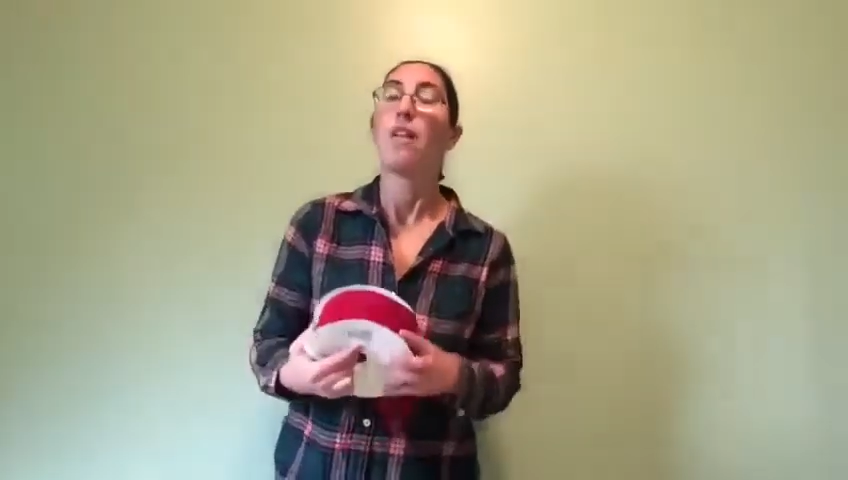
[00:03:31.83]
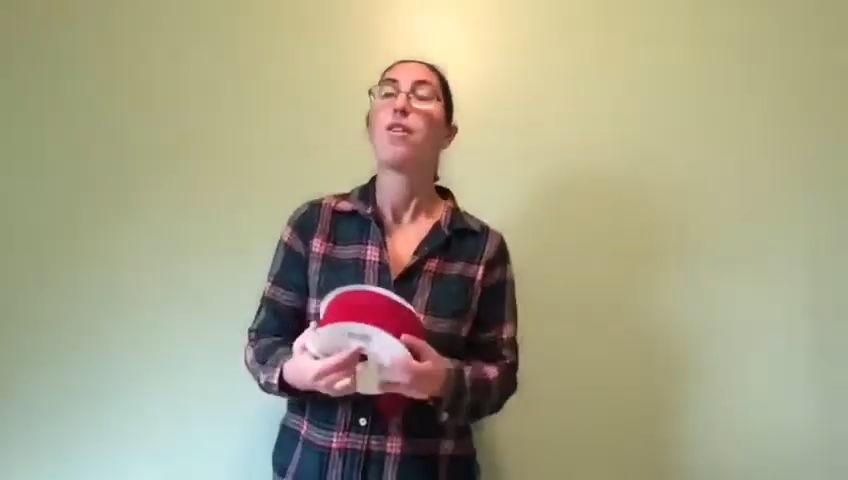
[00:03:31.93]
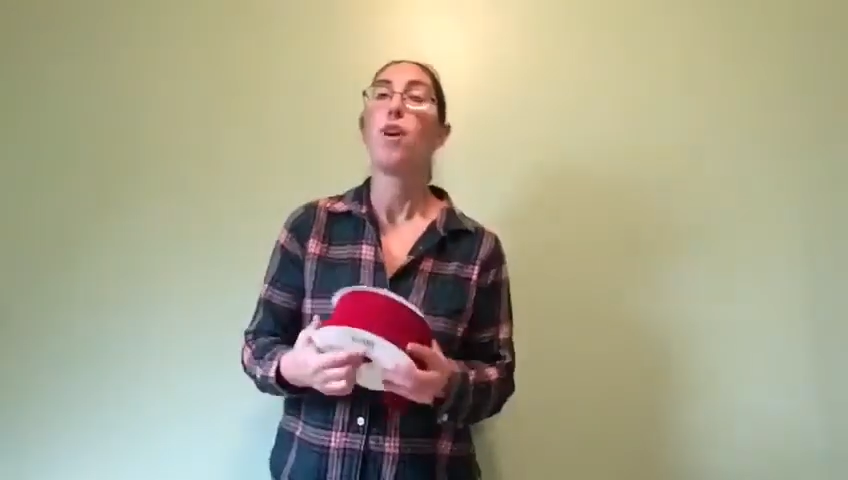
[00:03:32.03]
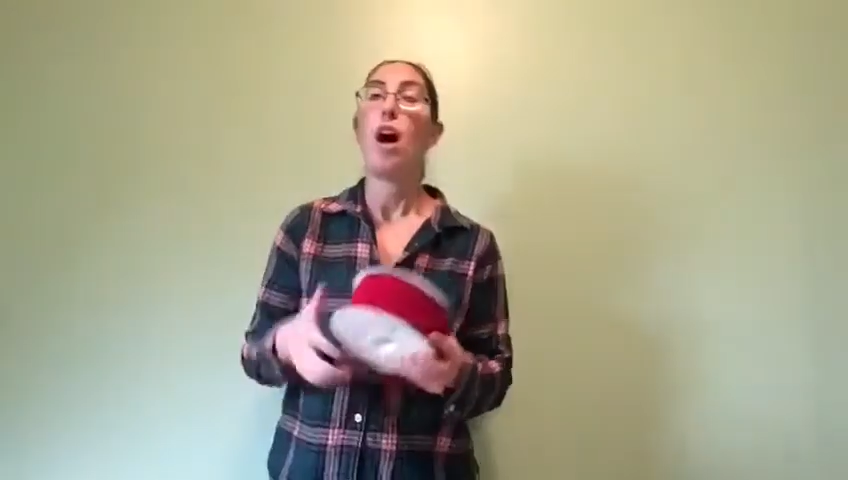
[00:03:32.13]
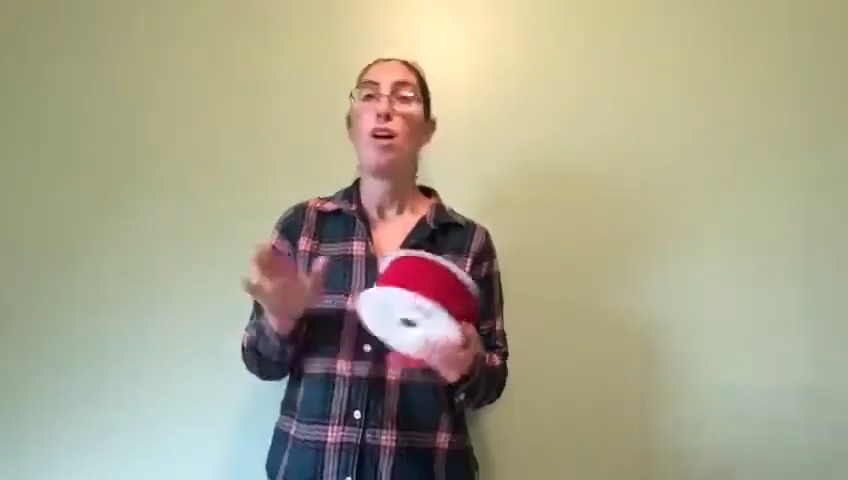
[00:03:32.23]

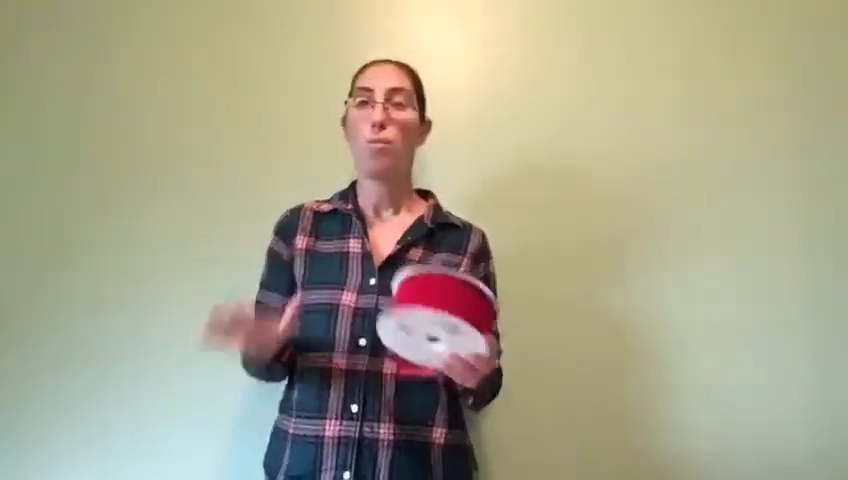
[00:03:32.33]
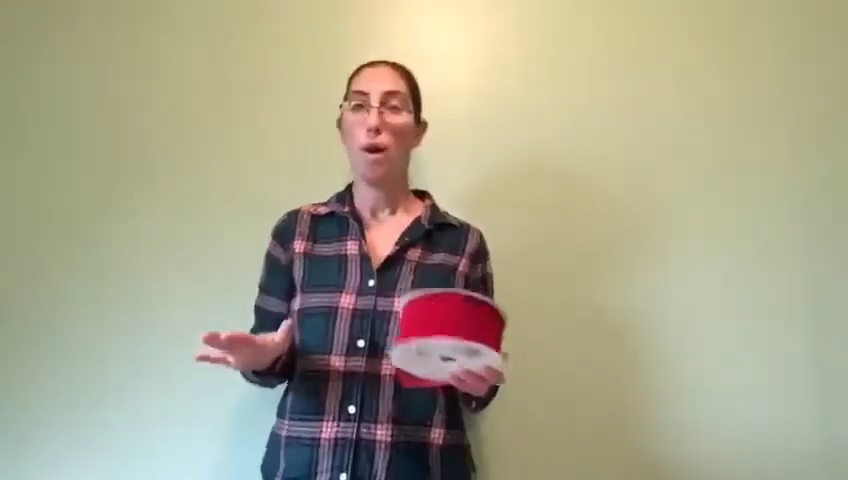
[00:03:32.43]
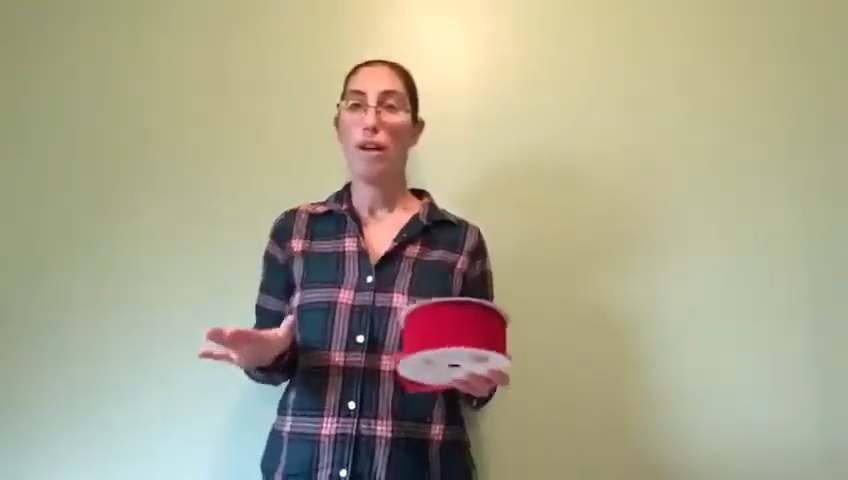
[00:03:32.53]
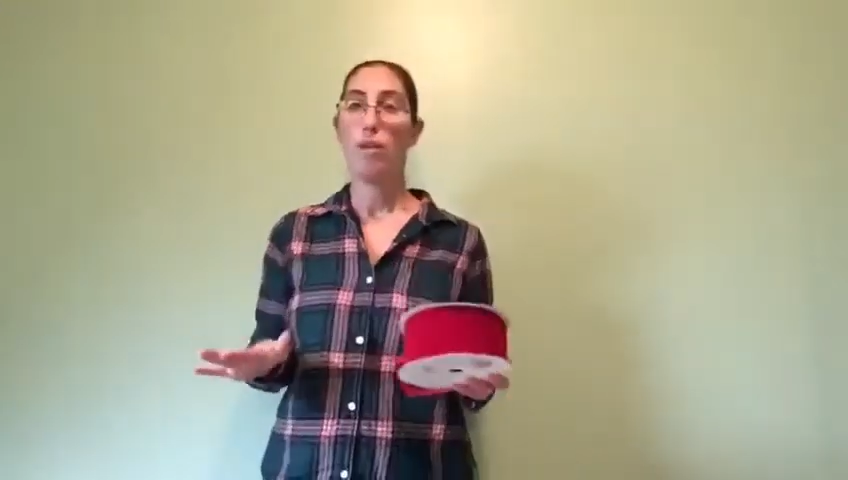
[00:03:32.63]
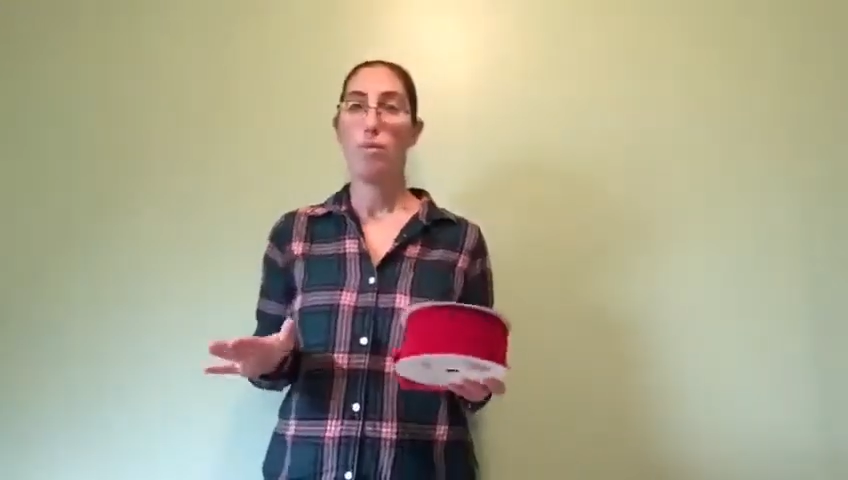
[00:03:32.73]
The
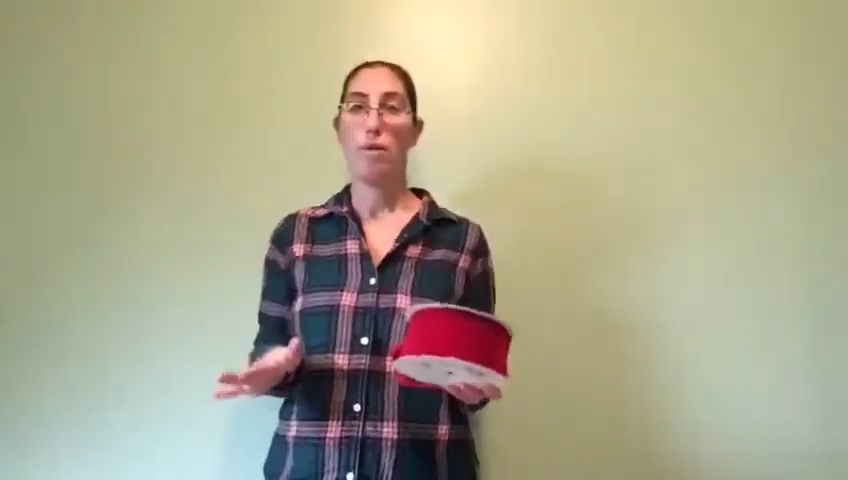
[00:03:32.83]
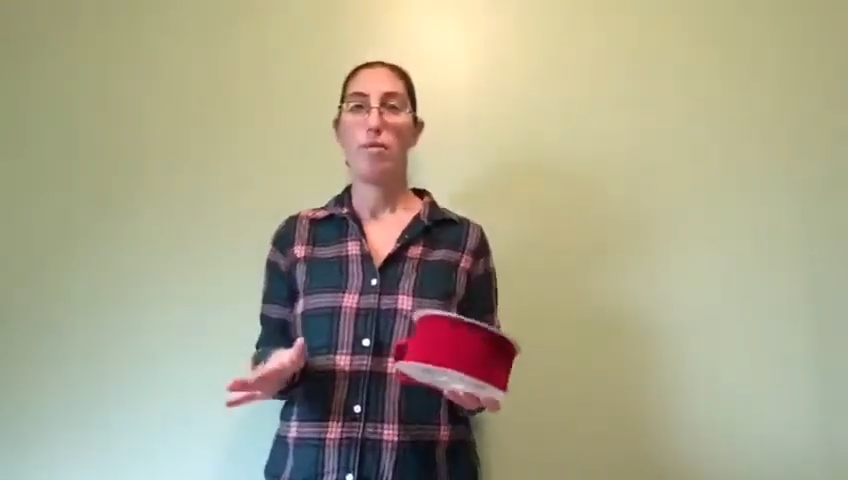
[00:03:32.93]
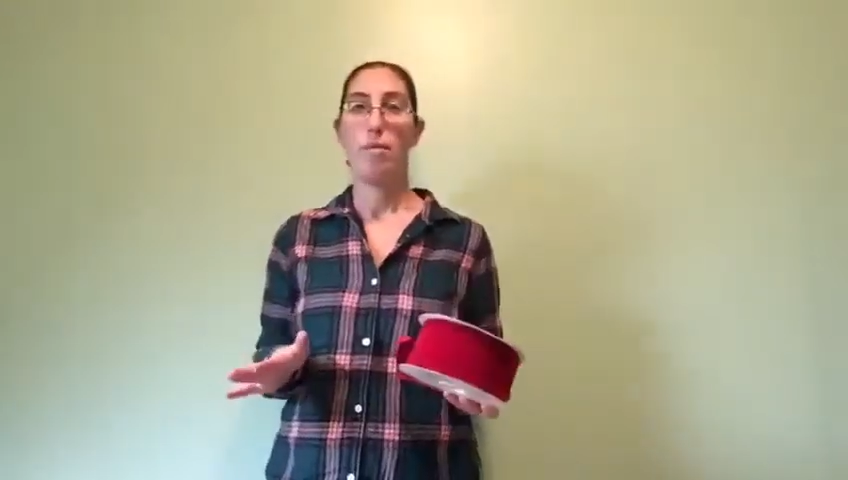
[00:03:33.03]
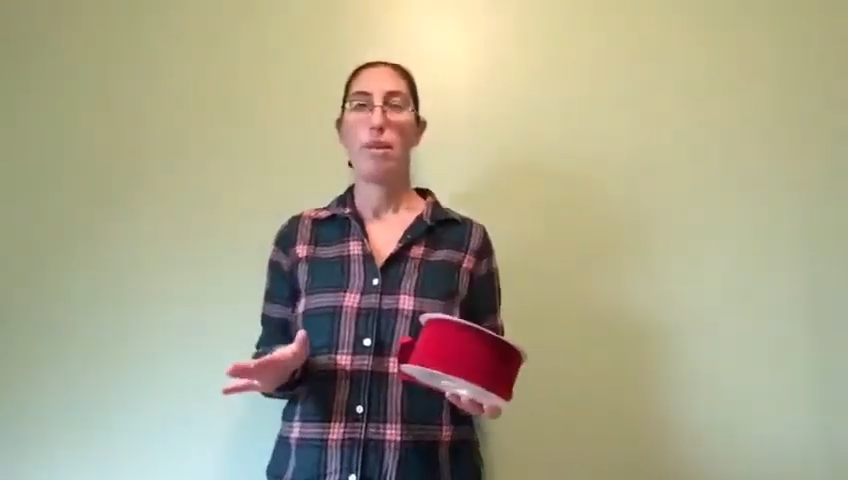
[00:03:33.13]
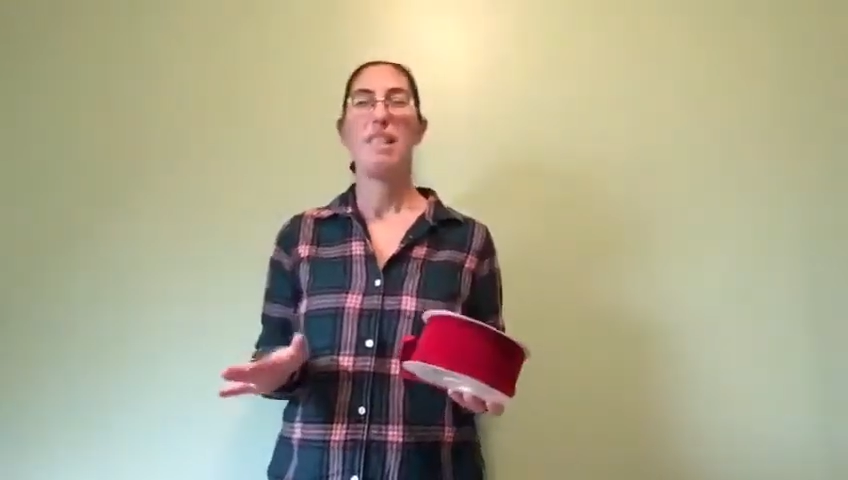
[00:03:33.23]
unwired
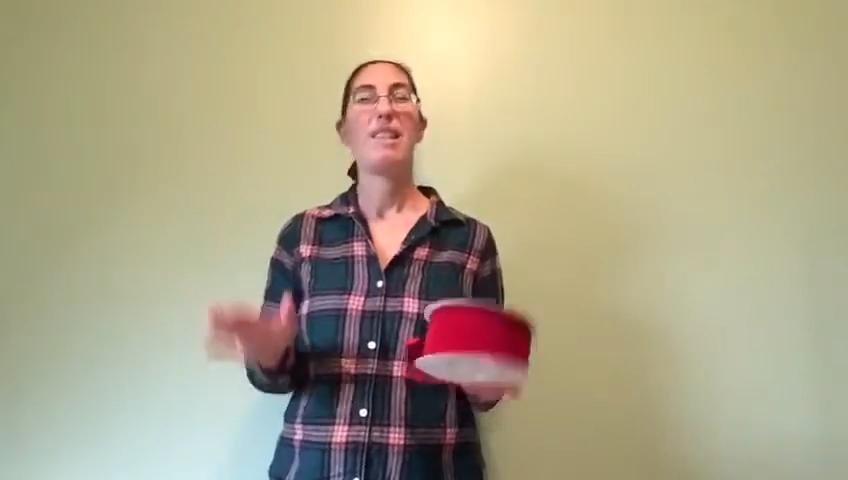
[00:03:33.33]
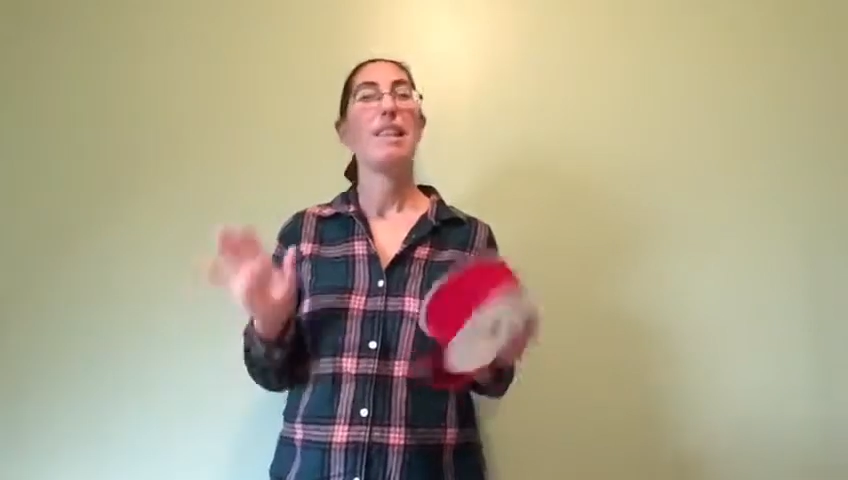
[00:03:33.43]
ribbon is a